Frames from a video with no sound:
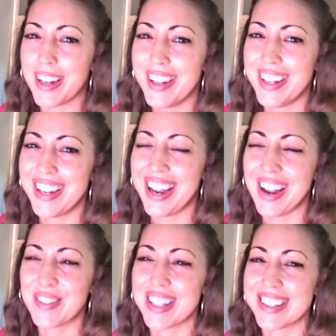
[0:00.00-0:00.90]
I
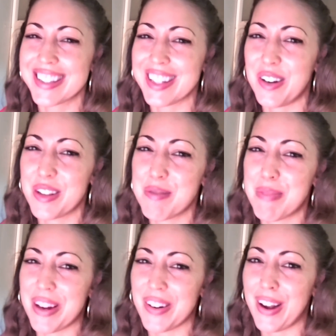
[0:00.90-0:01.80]
have to sell them
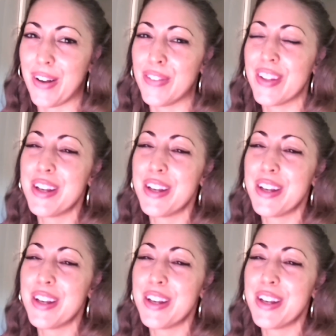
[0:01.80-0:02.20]
better health